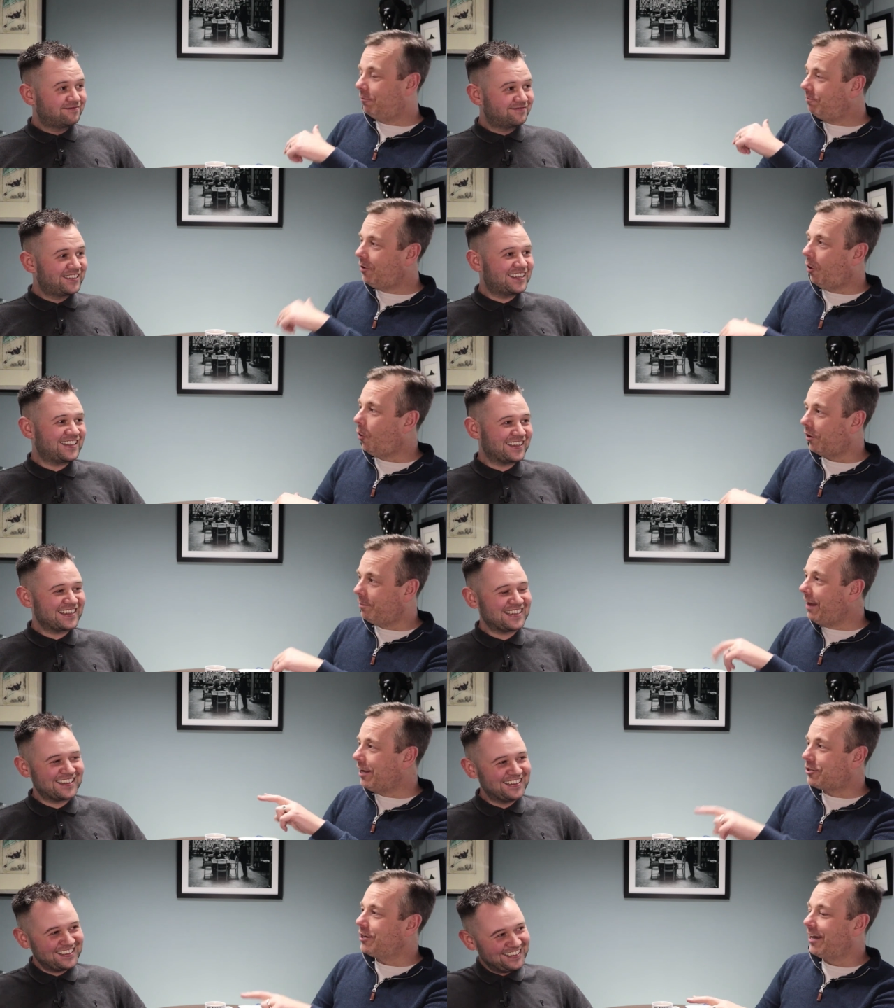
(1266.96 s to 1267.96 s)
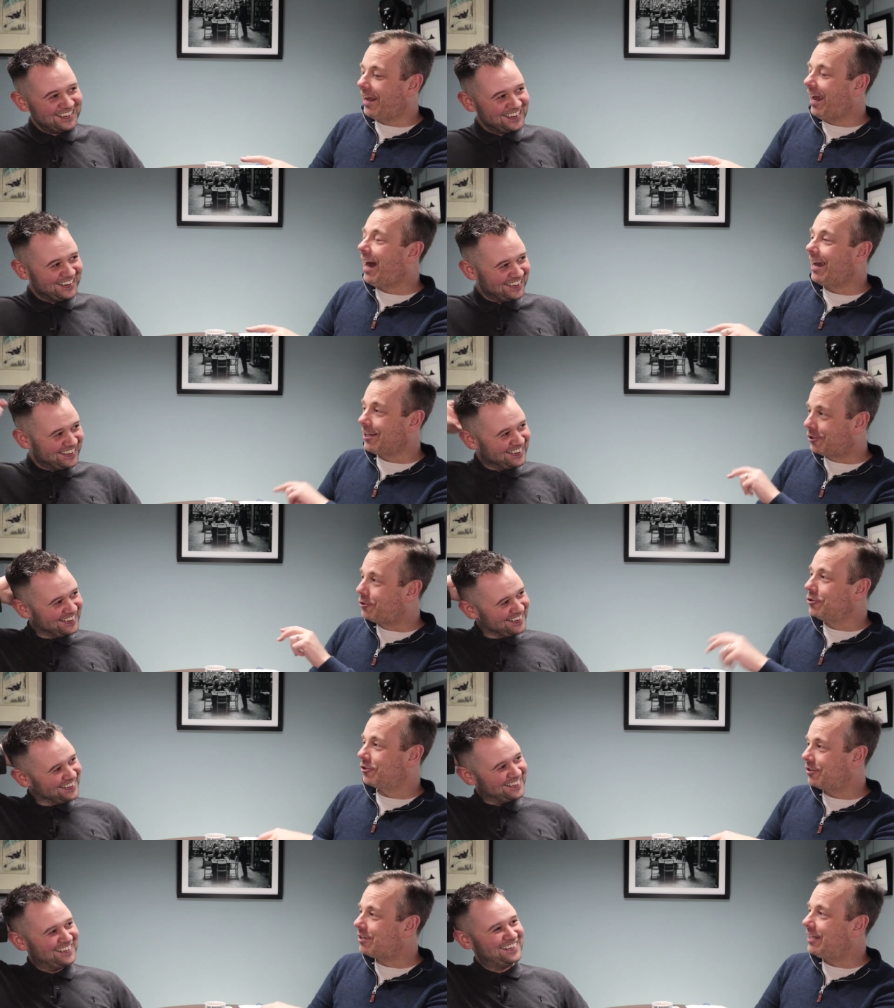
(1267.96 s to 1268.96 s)
Speaker 1: automation and AI is just
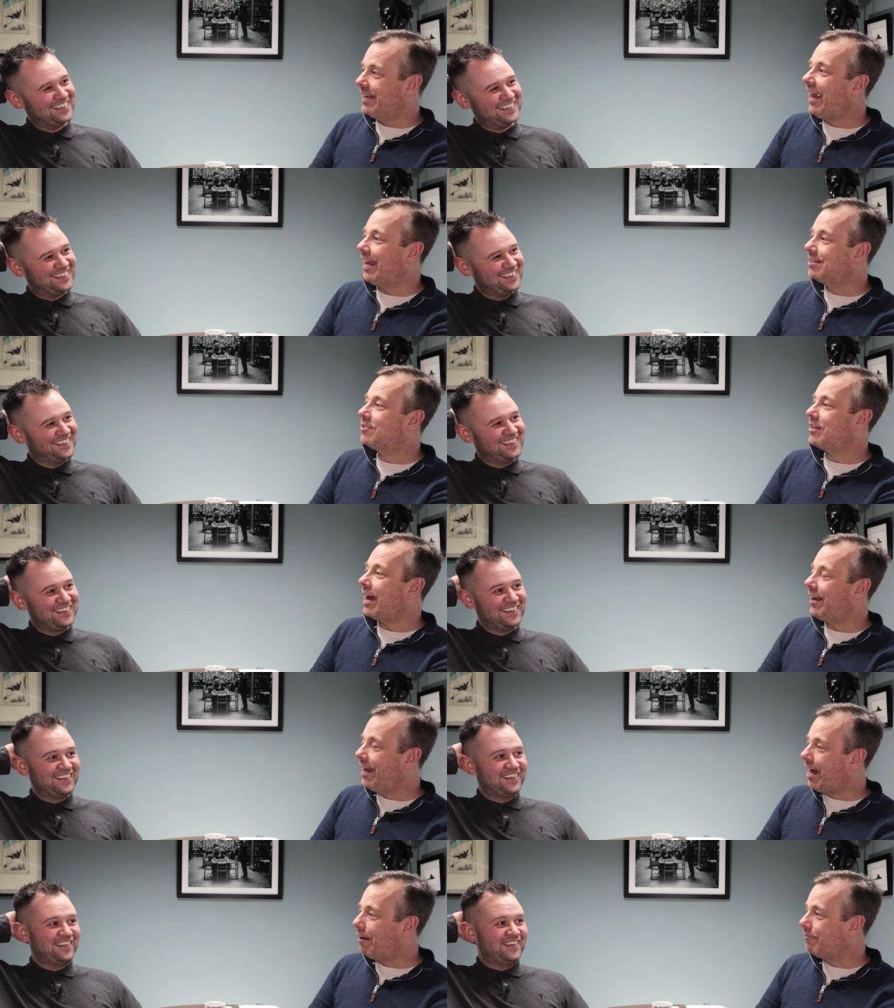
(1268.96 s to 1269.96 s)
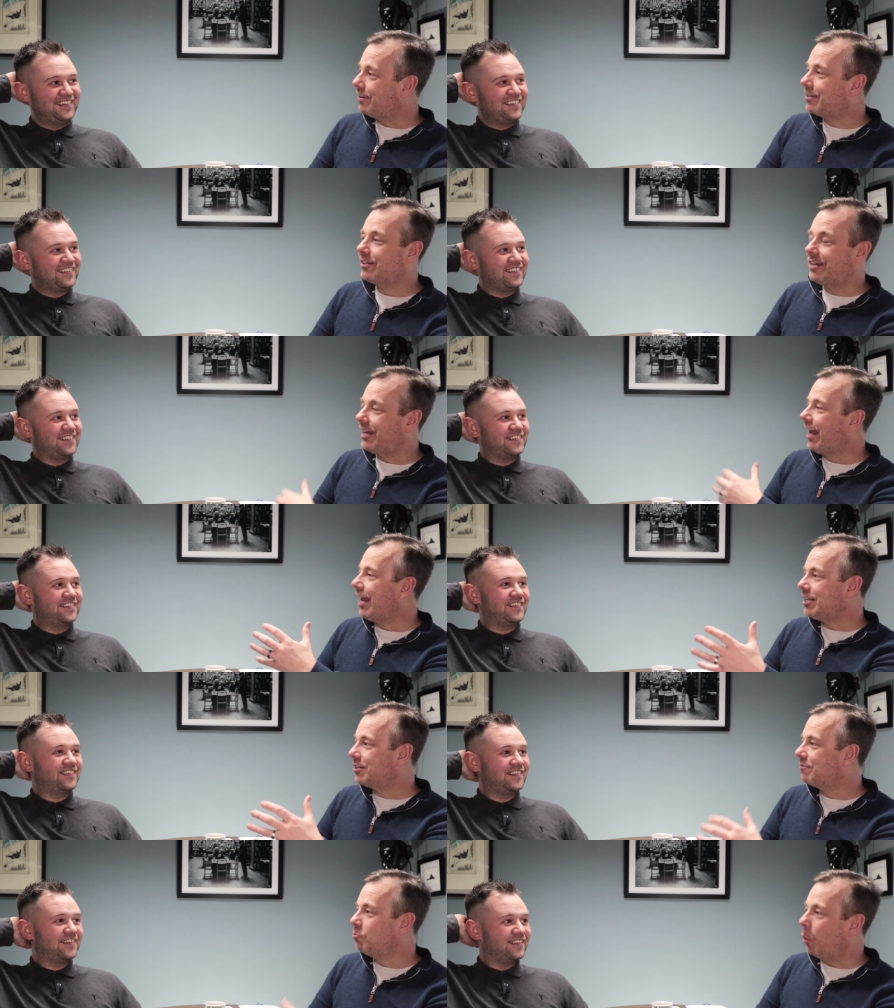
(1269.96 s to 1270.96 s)
today's sat nav. It's today's
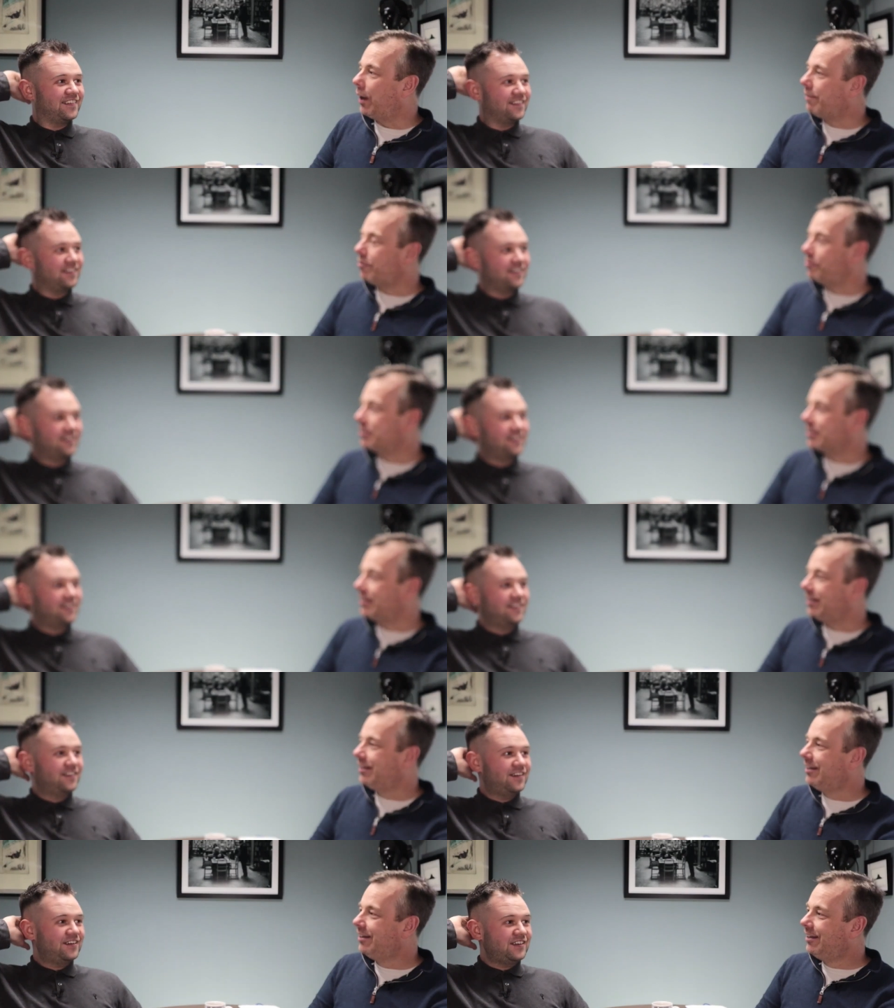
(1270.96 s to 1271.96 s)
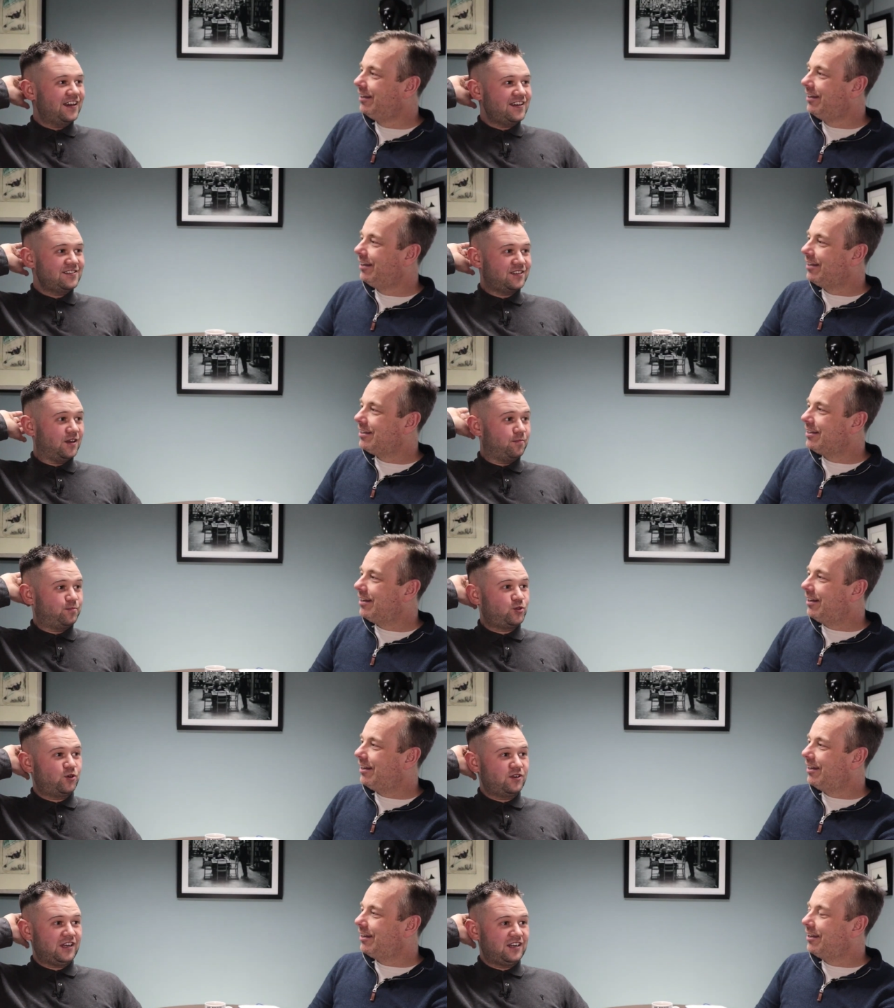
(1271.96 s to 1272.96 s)
whatever, isn't it?
Speaker 2: Yeah, uh, don't get
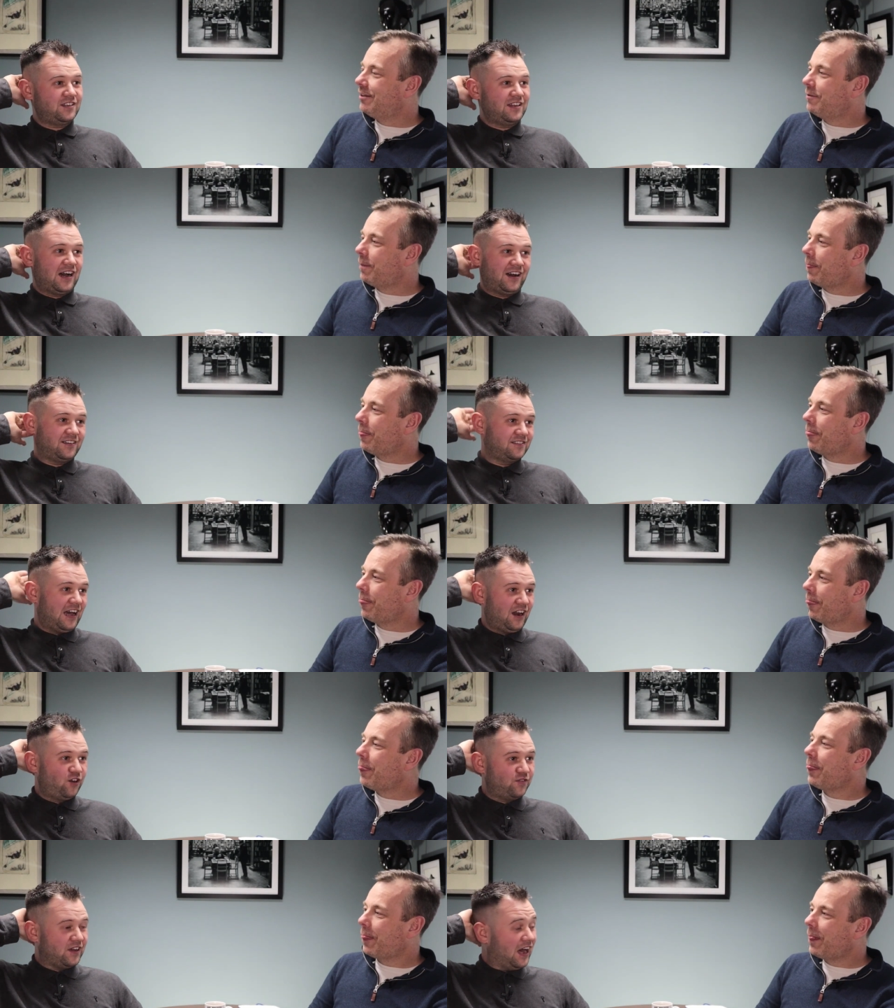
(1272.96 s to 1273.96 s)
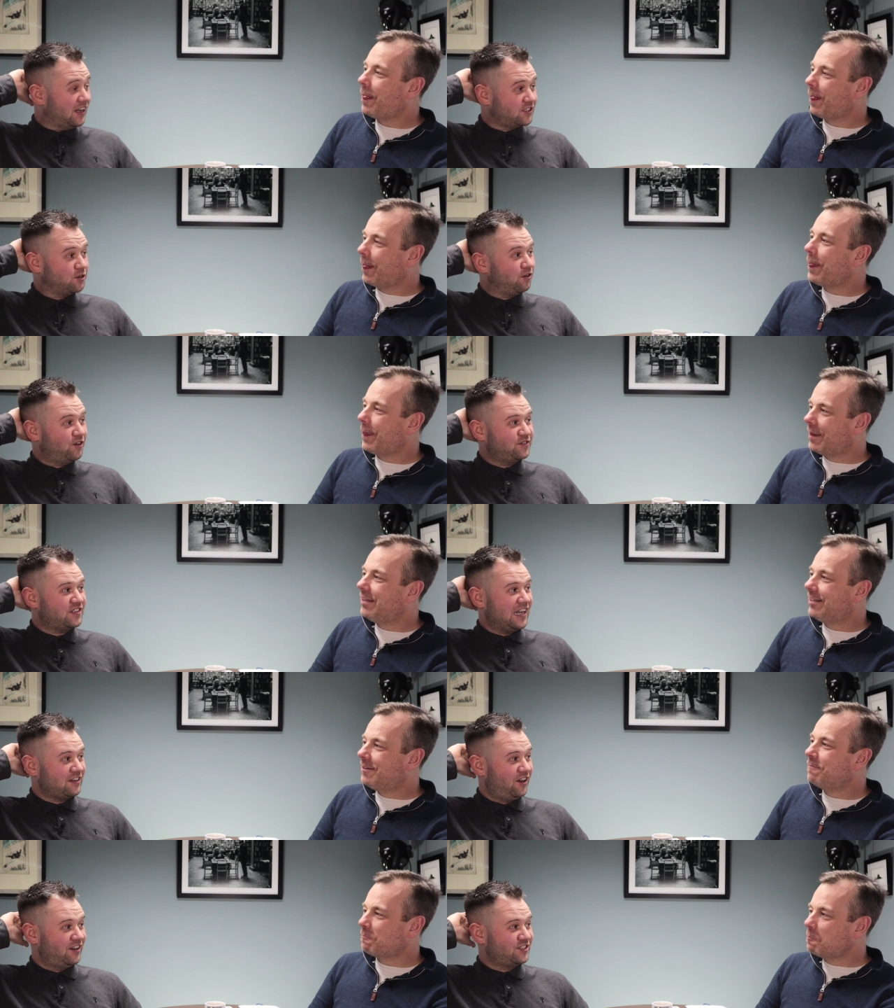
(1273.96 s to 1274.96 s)
it. Ah, I love it. I do love
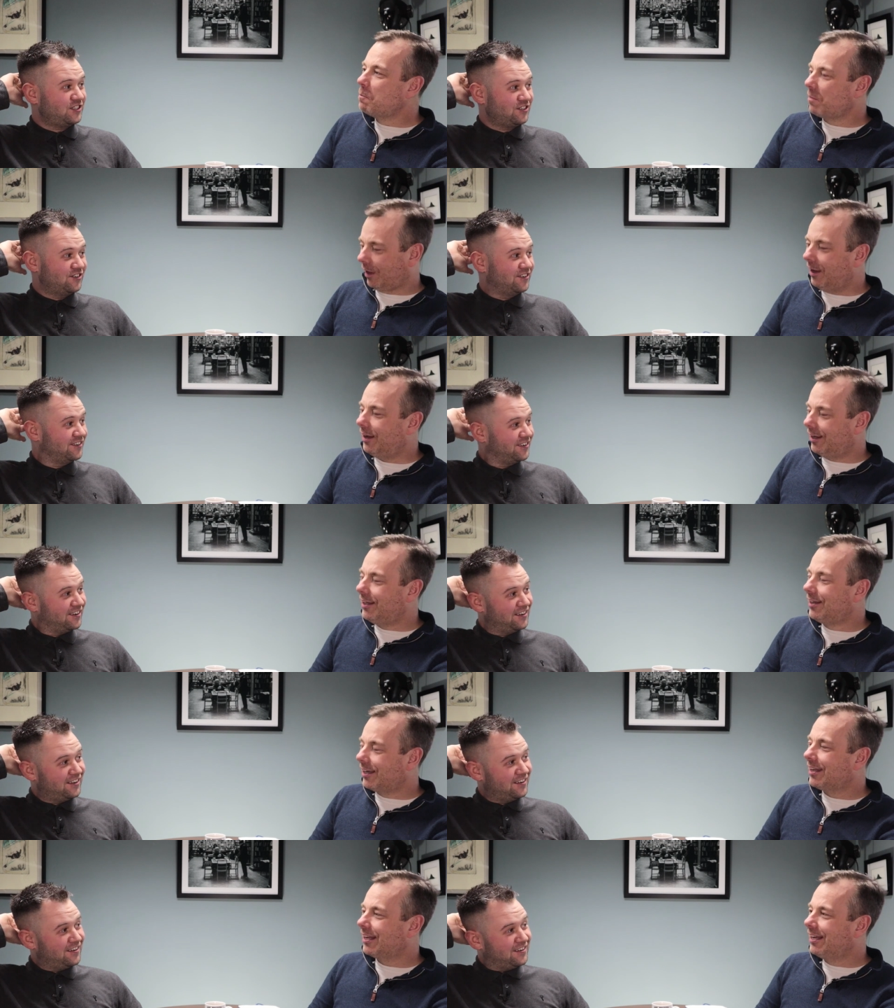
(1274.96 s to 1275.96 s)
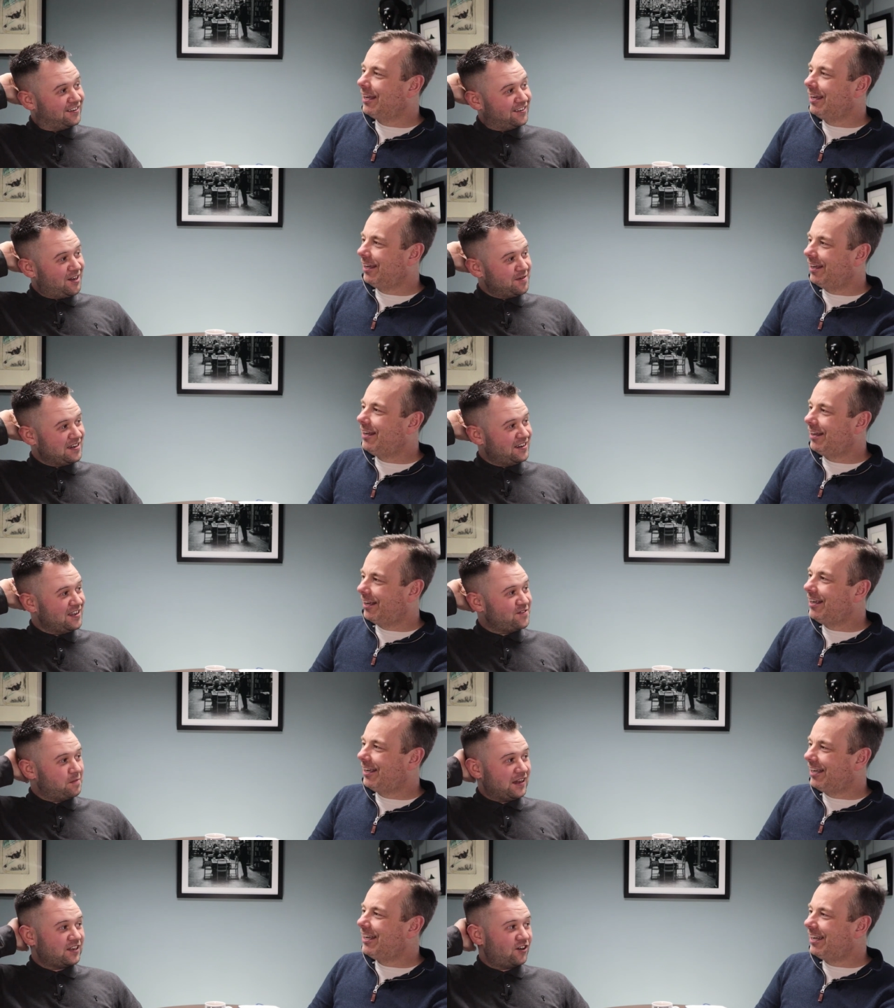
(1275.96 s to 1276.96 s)
technology though. I mean, even my
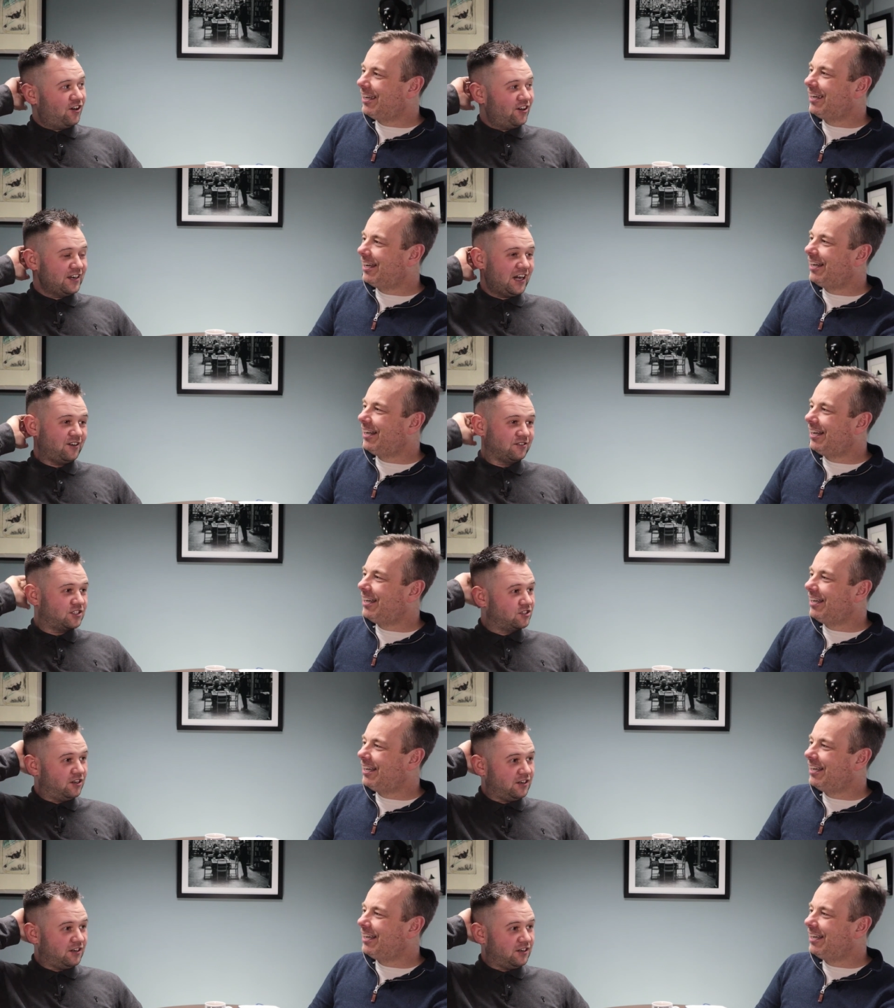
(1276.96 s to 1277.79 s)
car now, it's not